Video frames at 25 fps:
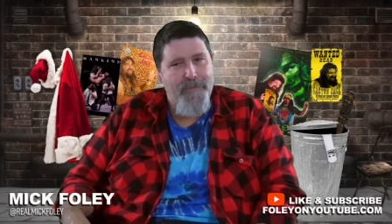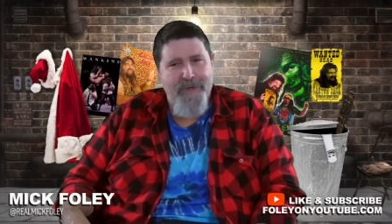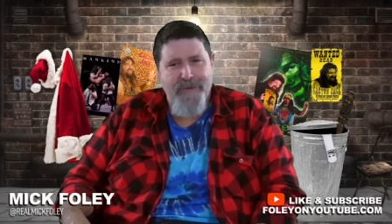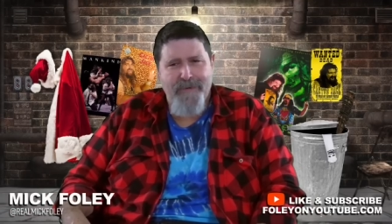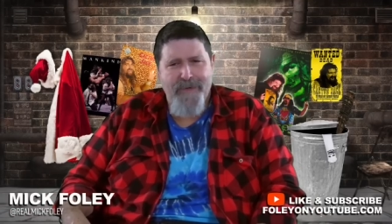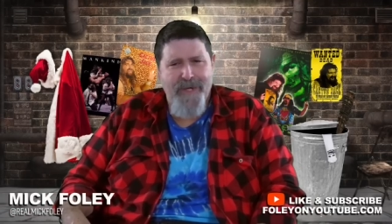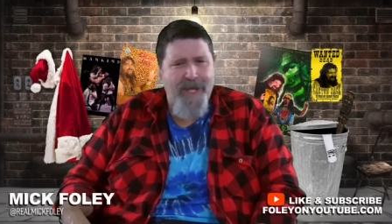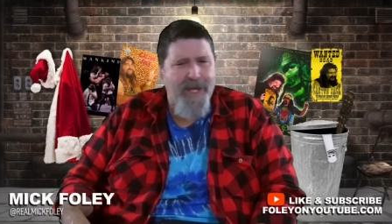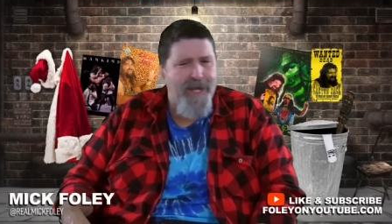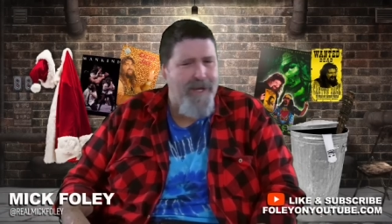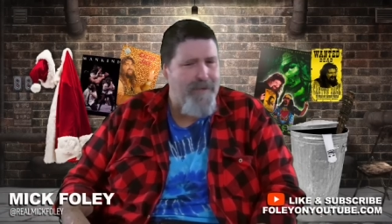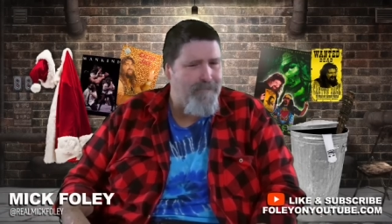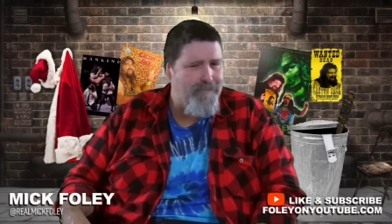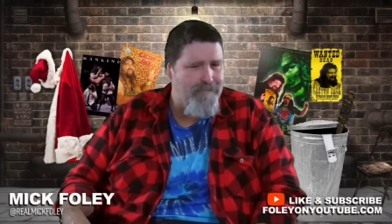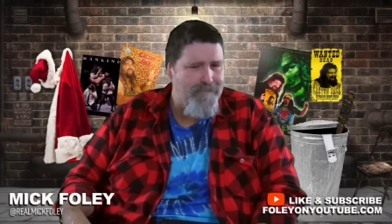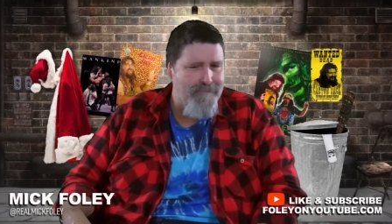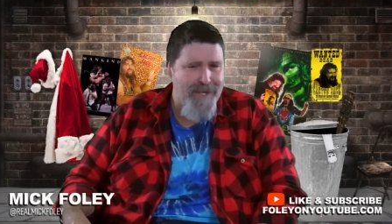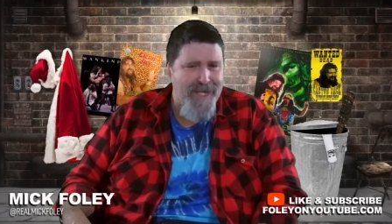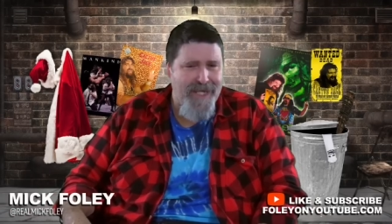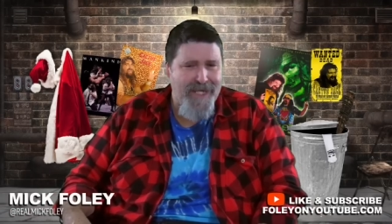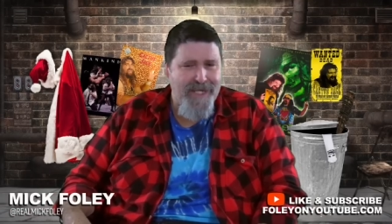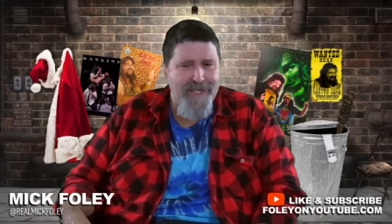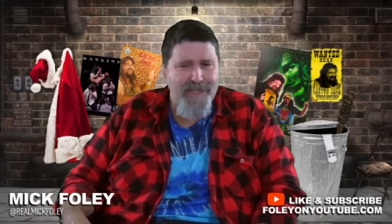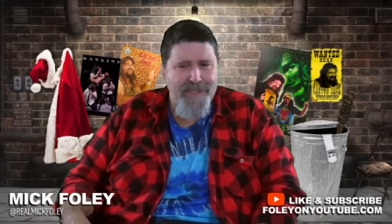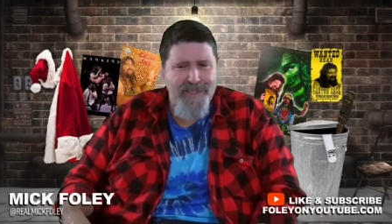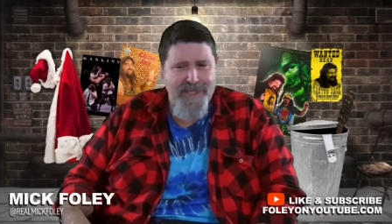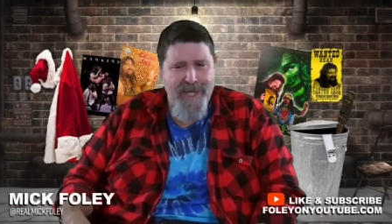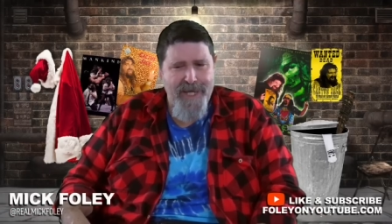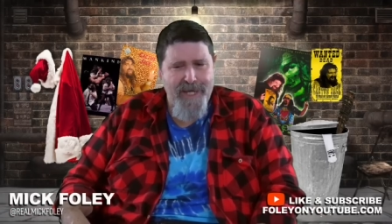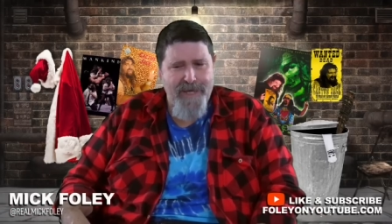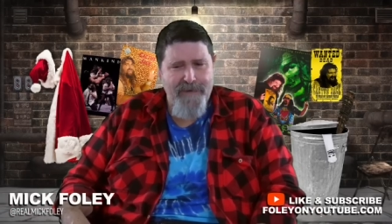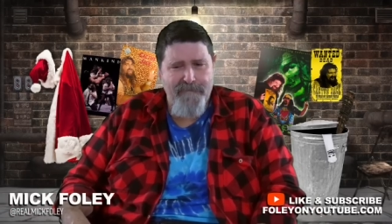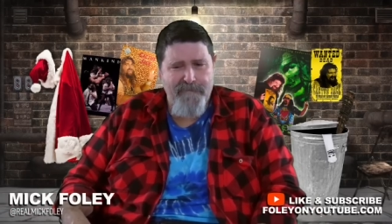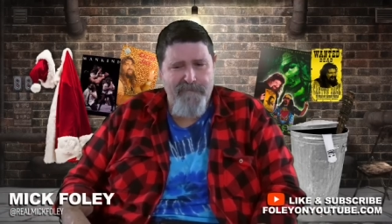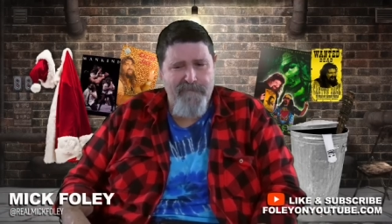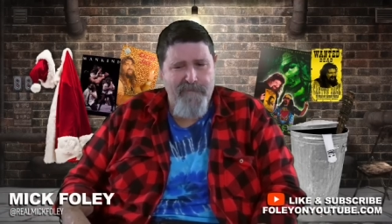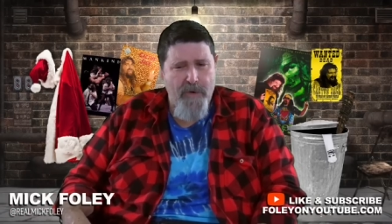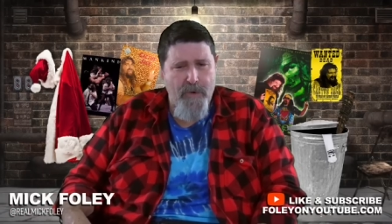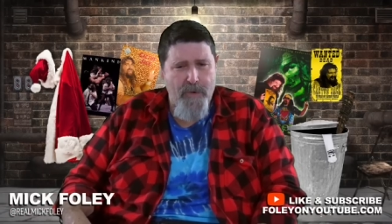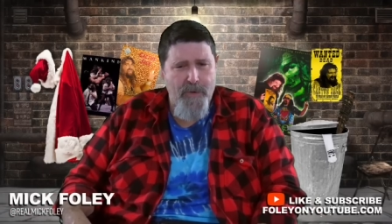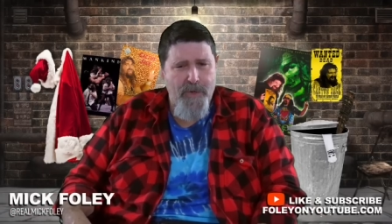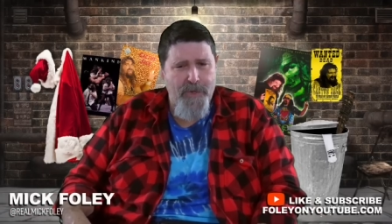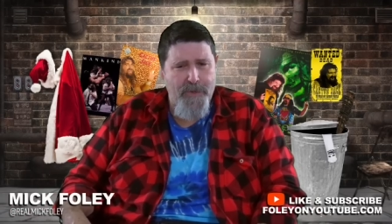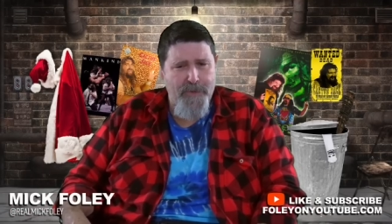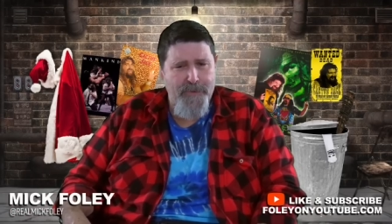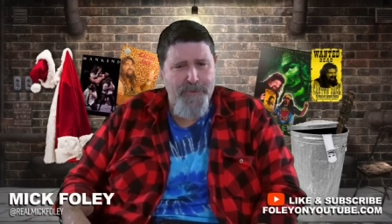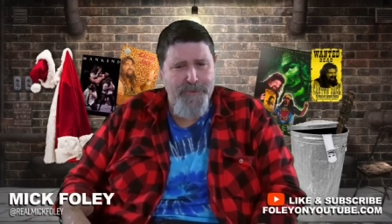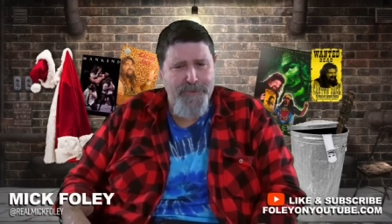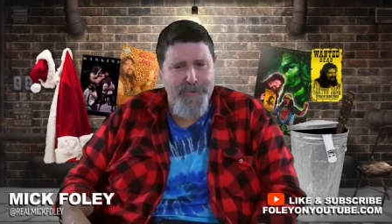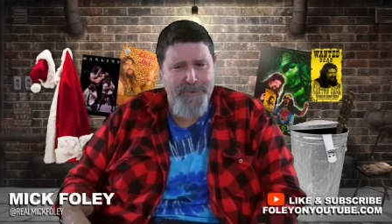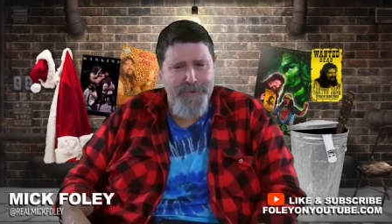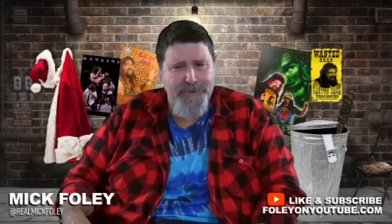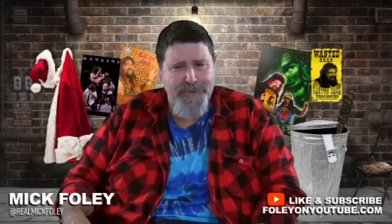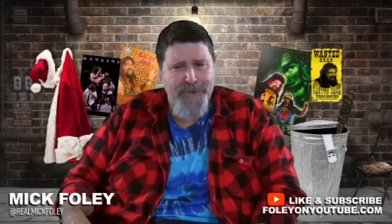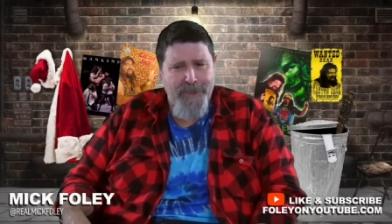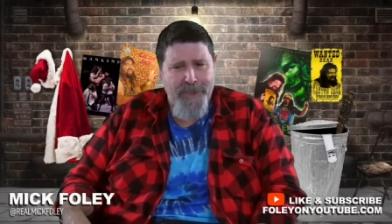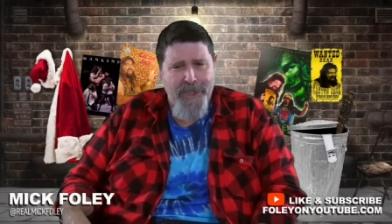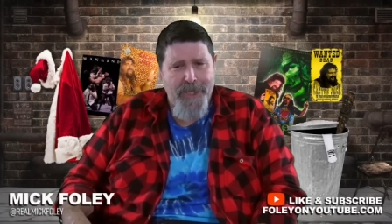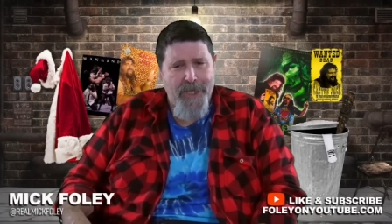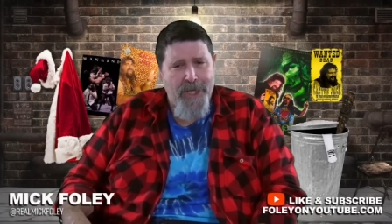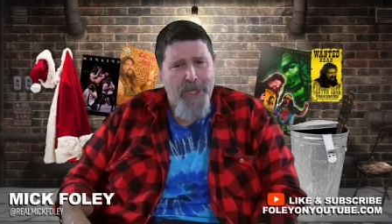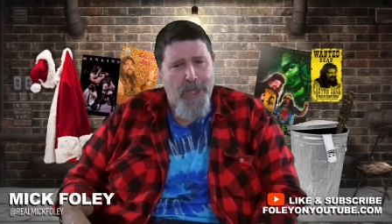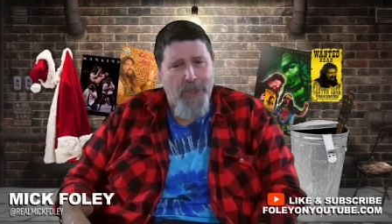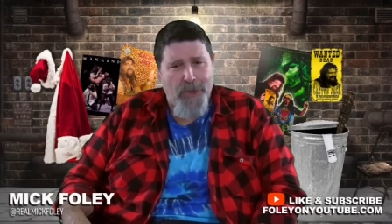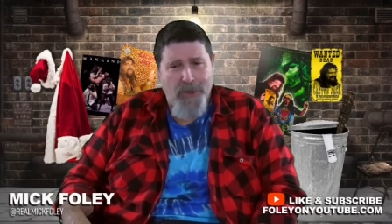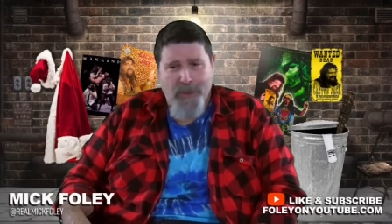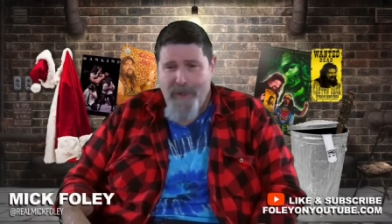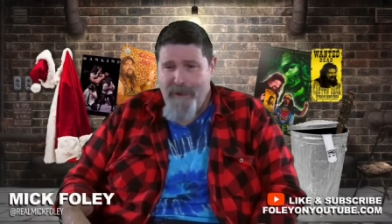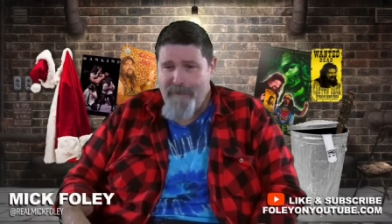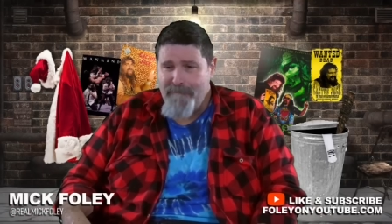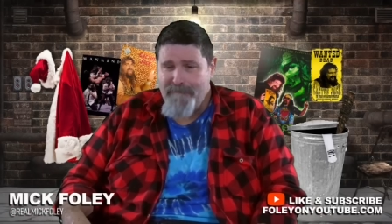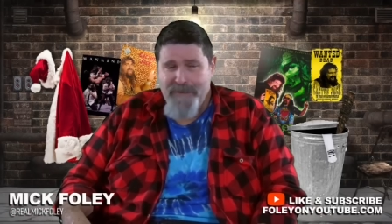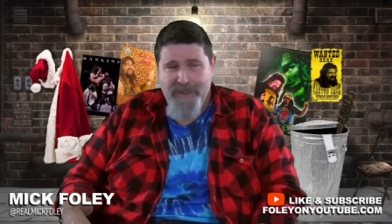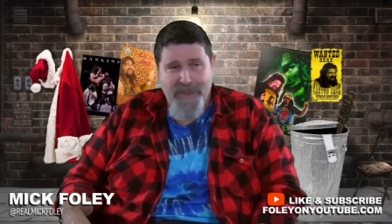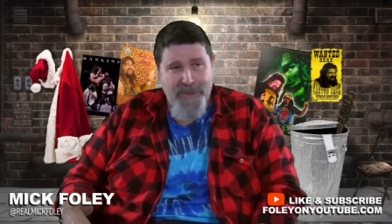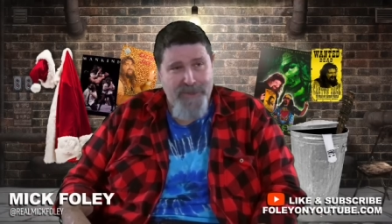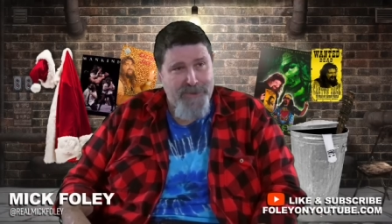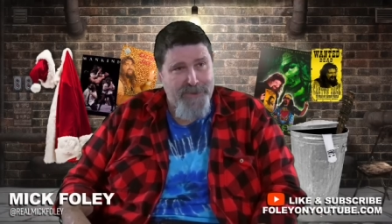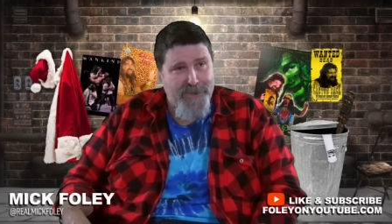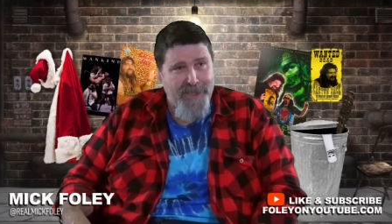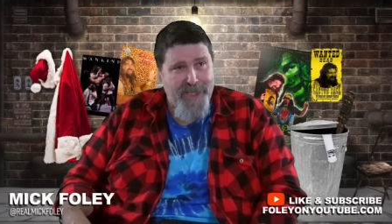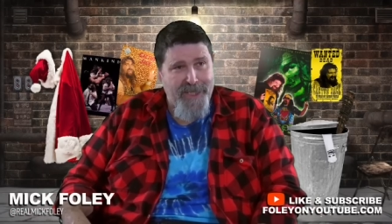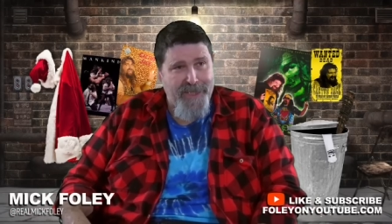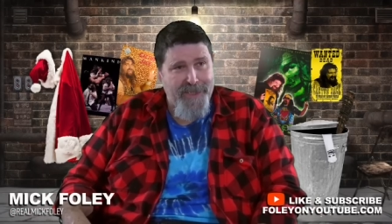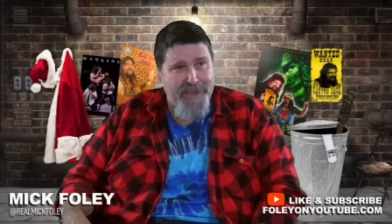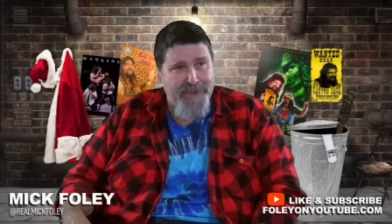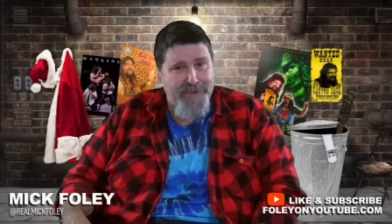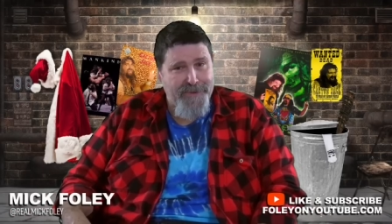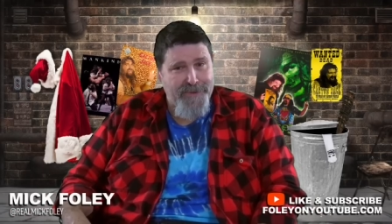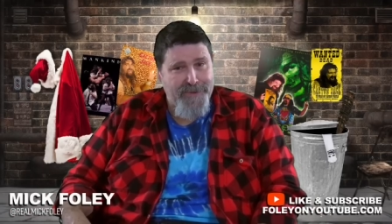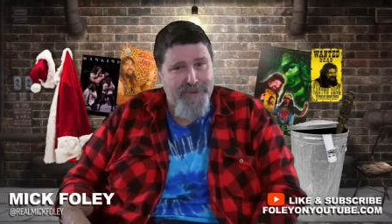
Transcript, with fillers: and I had Mickey taking photos and love these things.